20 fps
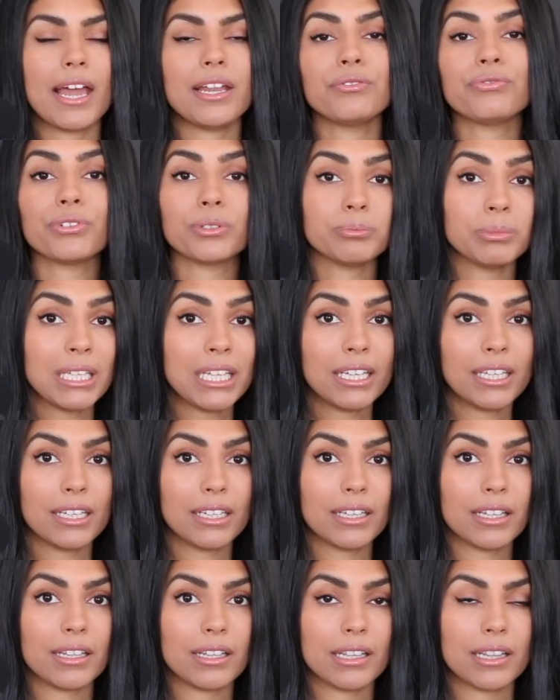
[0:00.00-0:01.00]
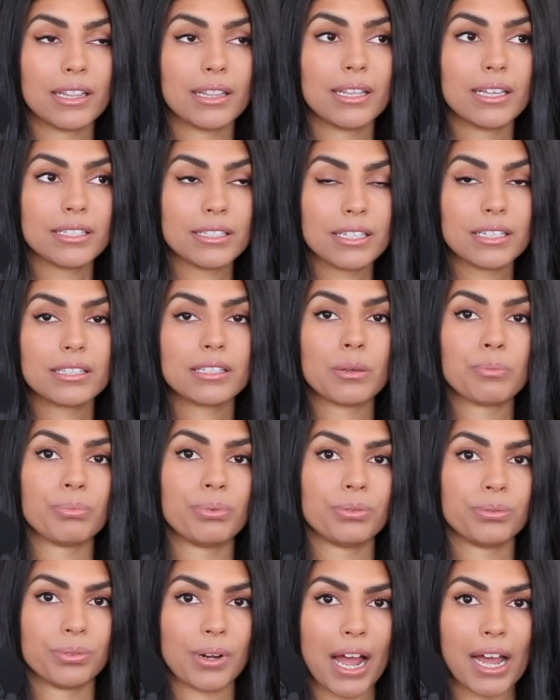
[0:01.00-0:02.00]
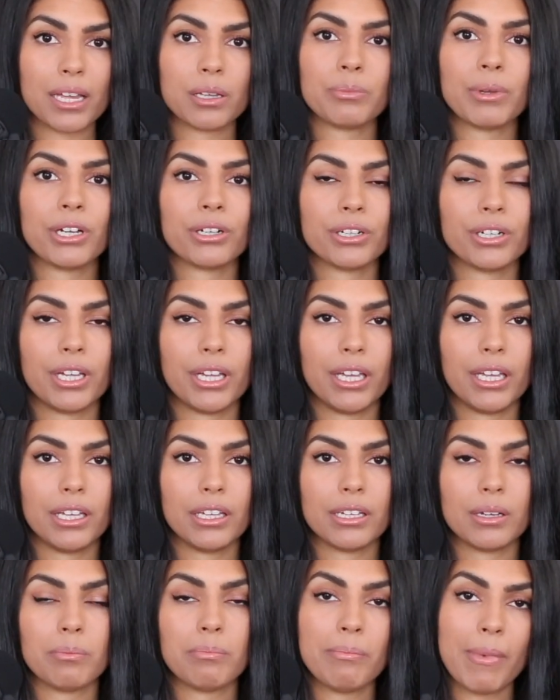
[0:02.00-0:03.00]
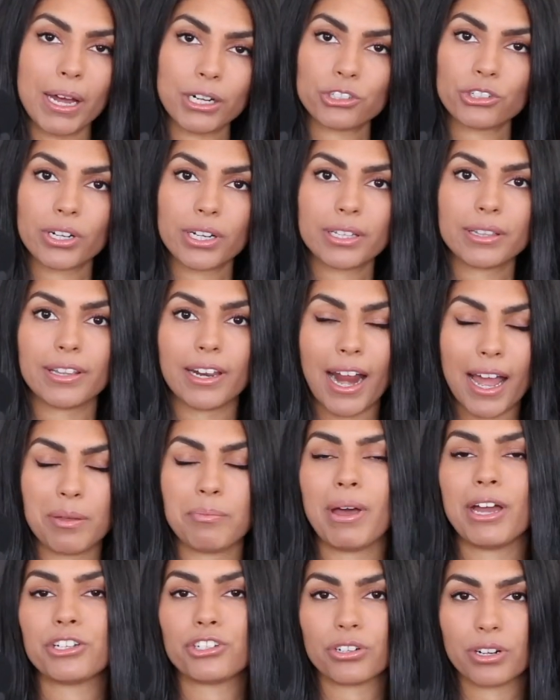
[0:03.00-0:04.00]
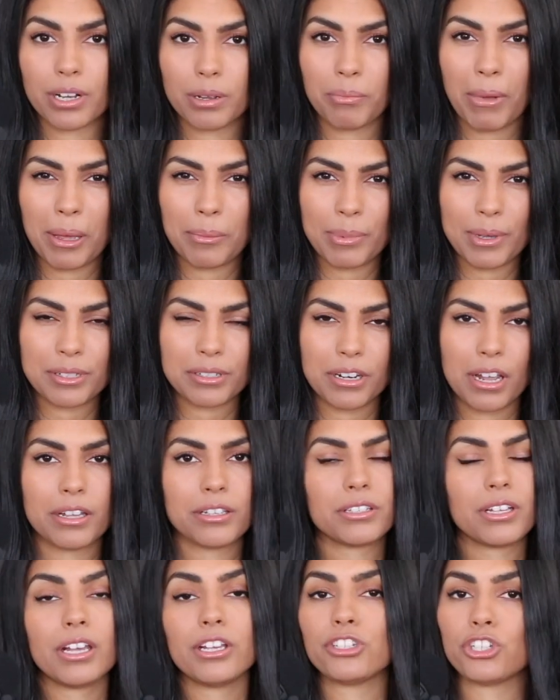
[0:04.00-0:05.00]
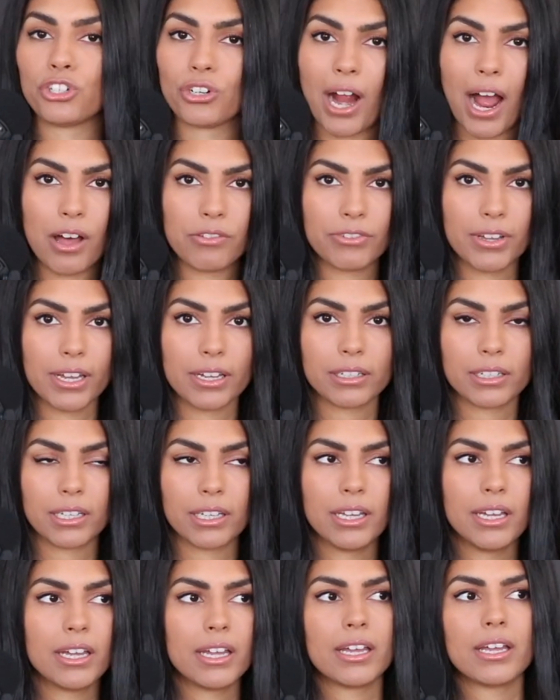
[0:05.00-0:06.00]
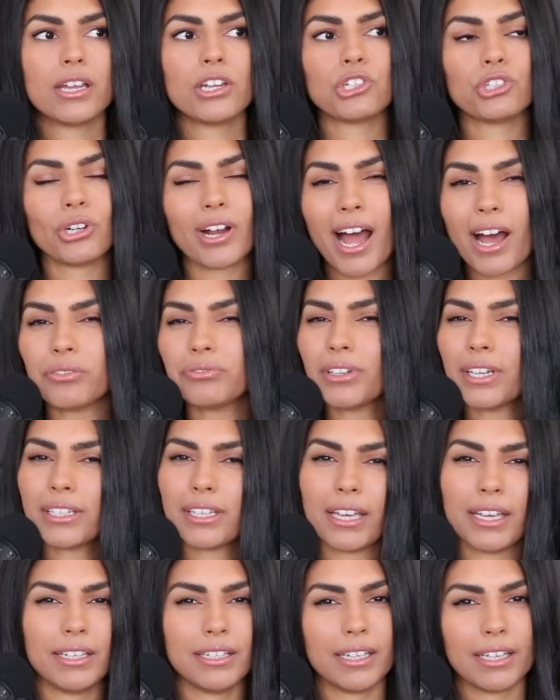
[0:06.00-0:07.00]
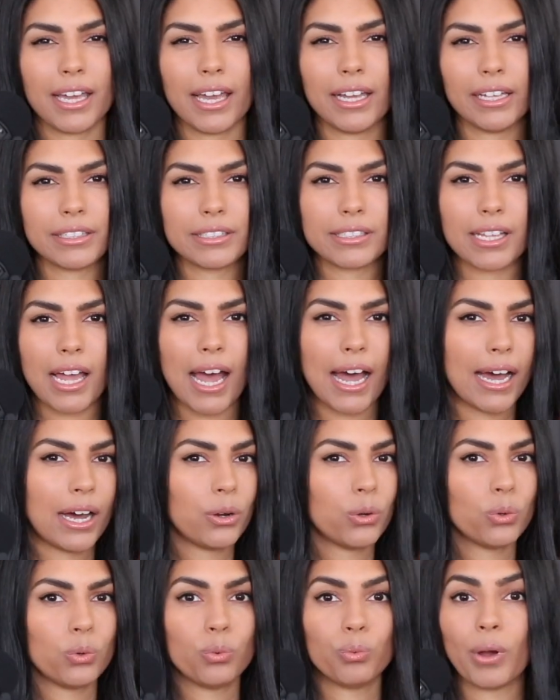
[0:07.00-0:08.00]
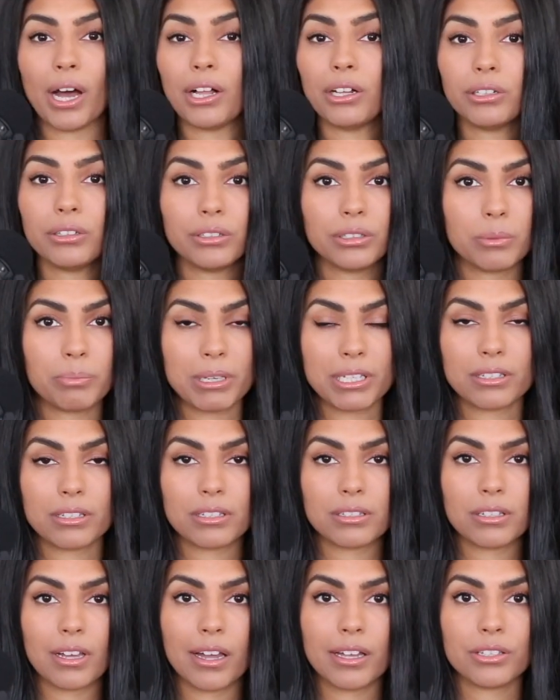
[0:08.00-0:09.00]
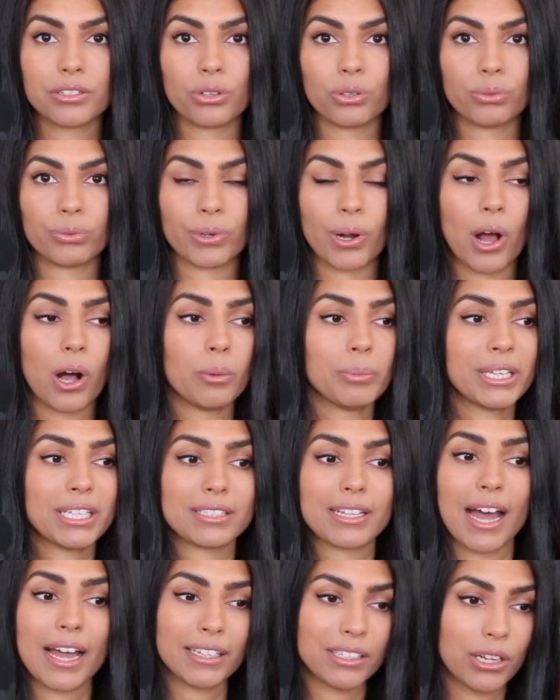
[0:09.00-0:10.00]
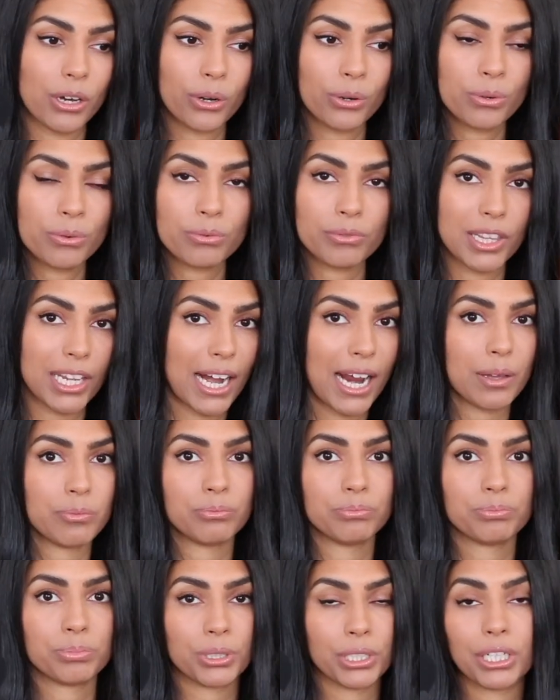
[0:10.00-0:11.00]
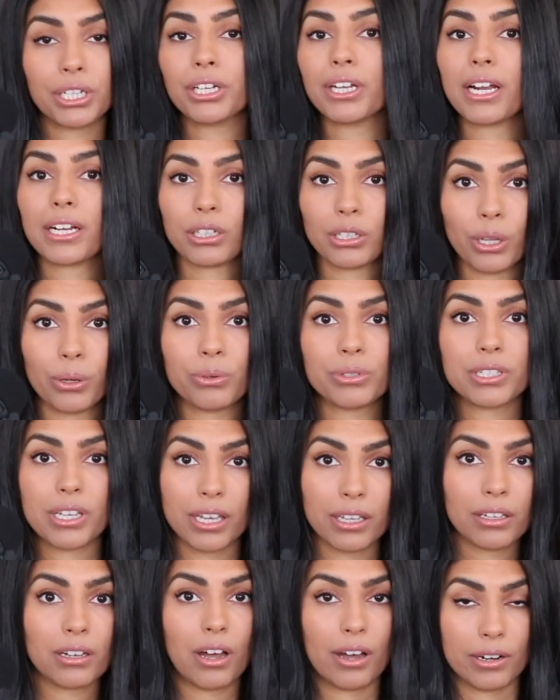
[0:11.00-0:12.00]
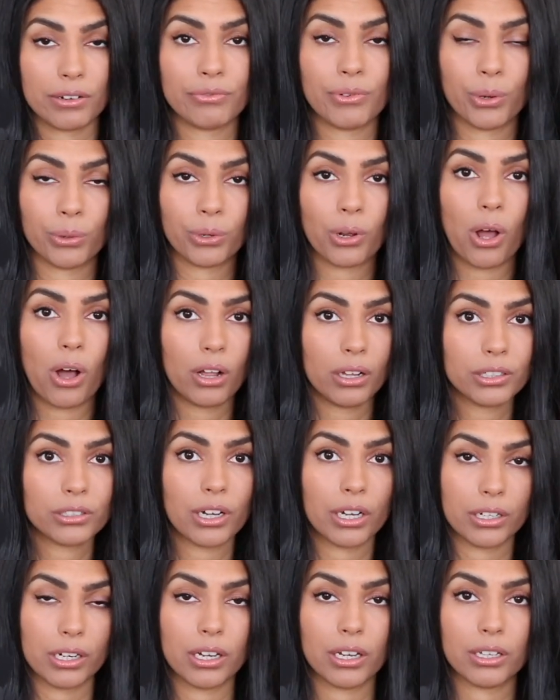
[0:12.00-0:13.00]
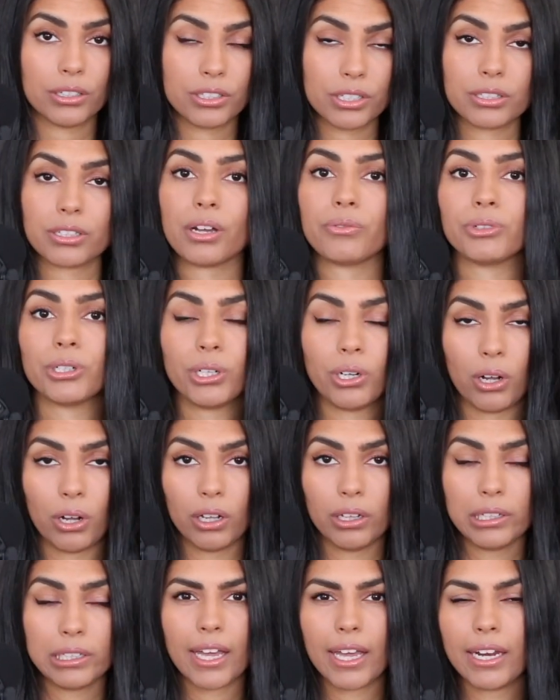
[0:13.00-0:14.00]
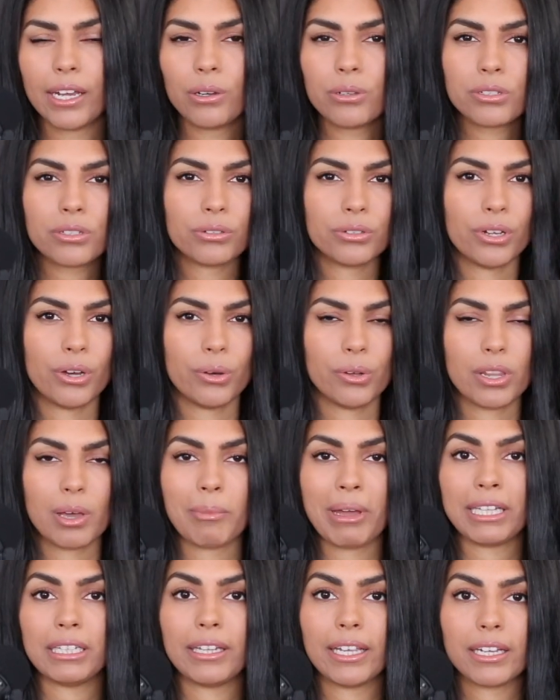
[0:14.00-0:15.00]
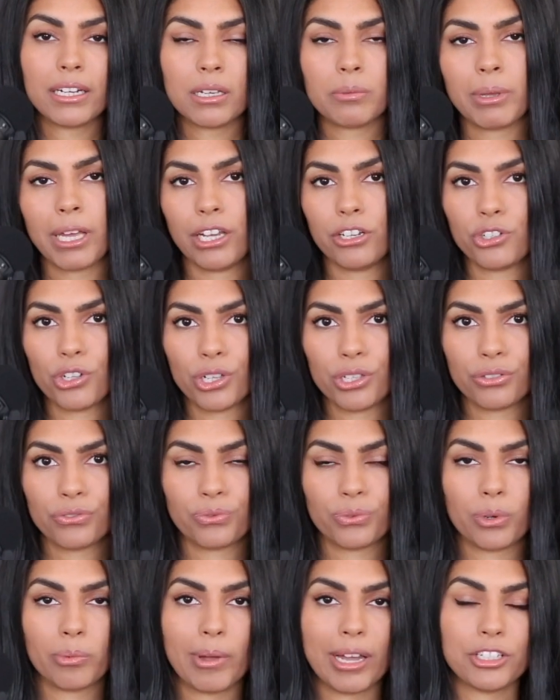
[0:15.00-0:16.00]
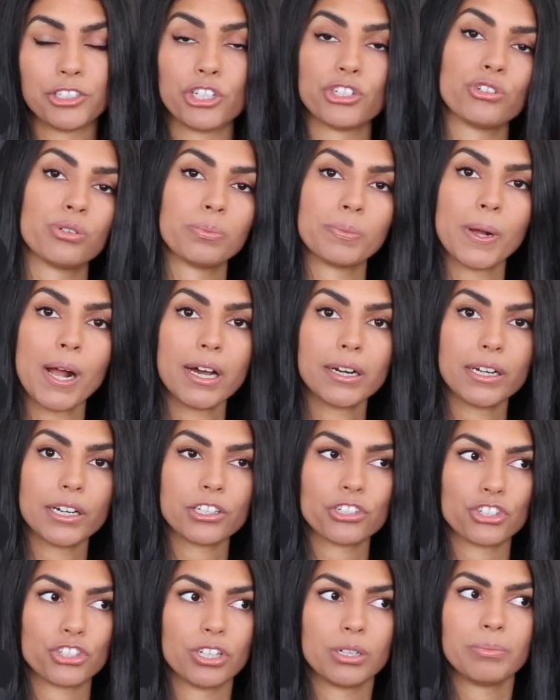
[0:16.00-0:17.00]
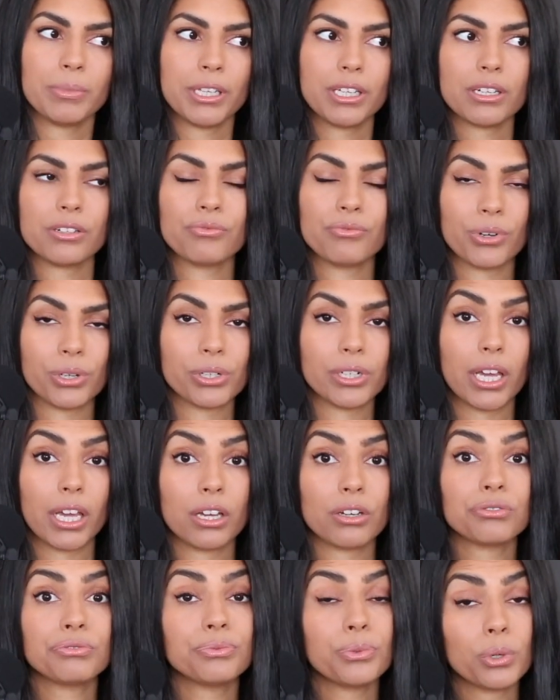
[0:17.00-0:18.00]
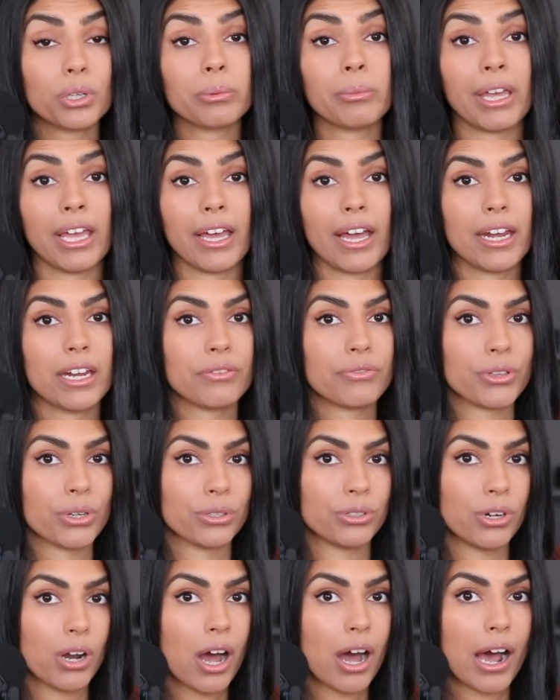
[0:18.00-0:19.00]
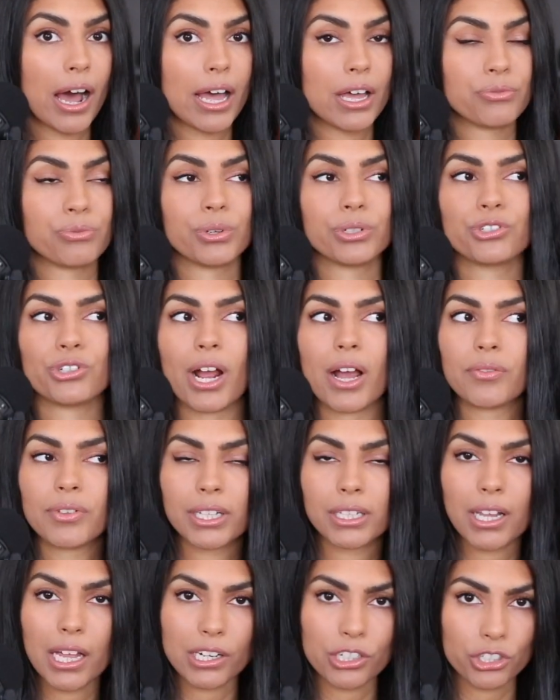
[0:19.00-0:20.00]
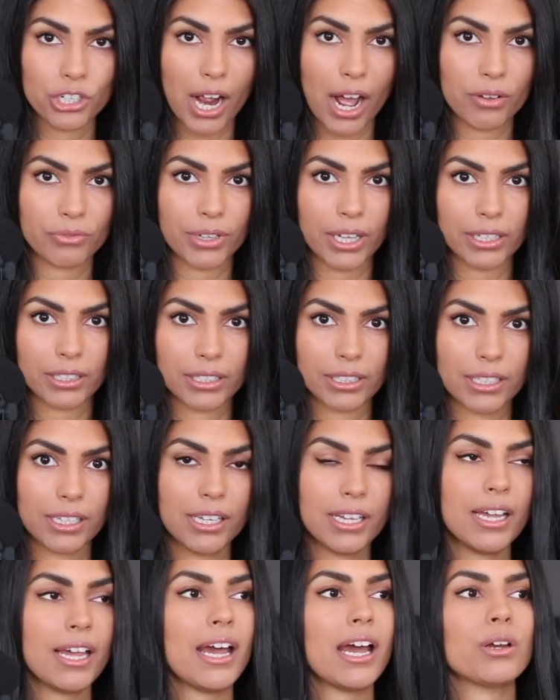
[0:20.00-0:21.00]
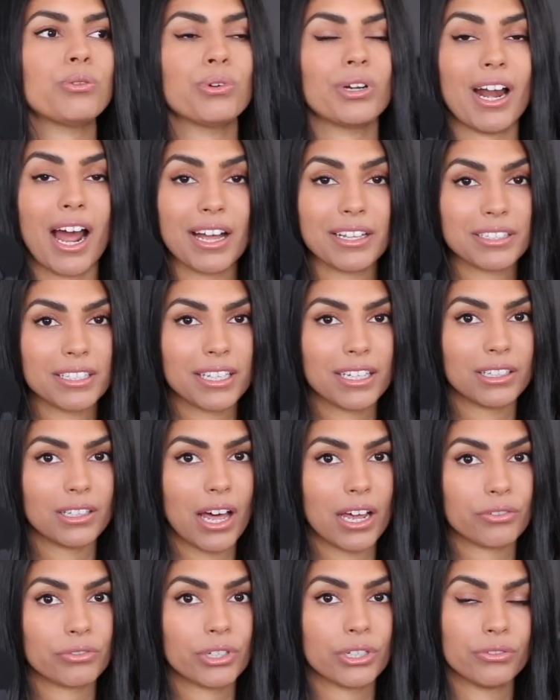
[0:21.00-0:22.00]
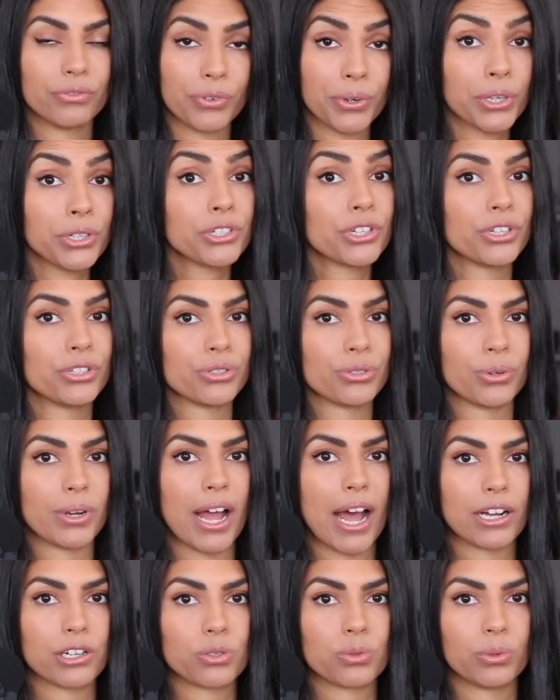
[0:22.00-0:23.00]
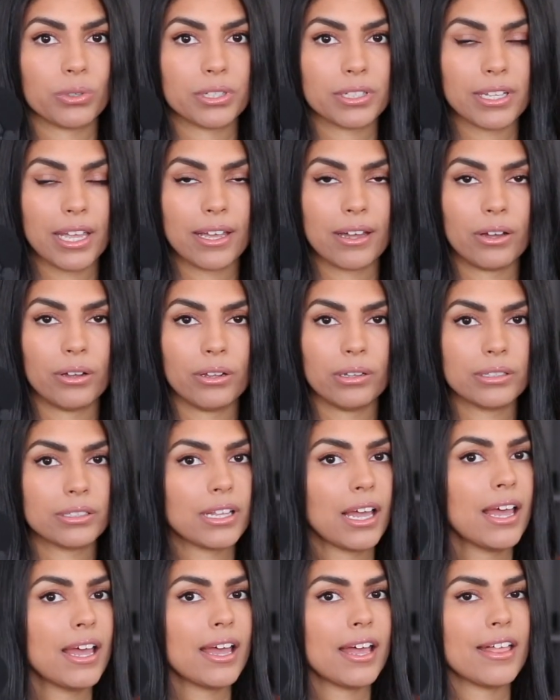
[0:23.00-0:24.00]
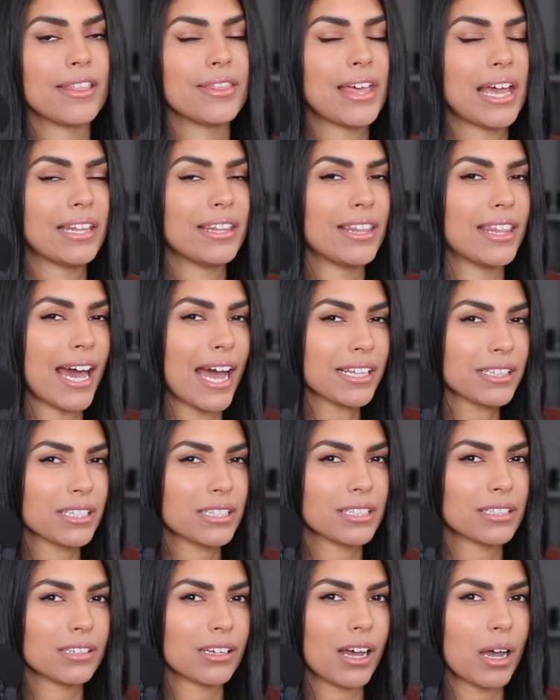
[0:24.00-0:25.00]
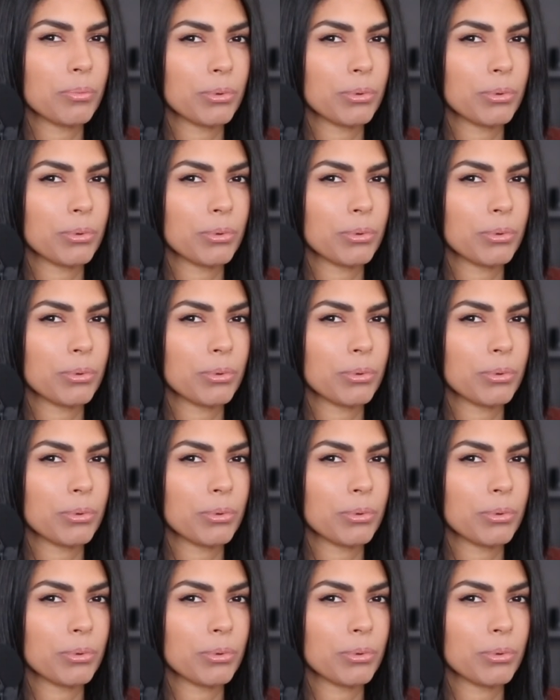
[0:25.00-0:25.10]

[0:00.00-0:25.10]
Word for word: And for me, this is the primary metric that I measure in my business is traffic. Traffic indicates how well the business does overall because I know that I'm pretty good at closing on a phone call, on a discovery call. And I also know that my landing pages for my digital products should be converting for me. And if they're not, if we're driving a lot of traffic and we're not seeing a lot of conversions or actual sales, then that's a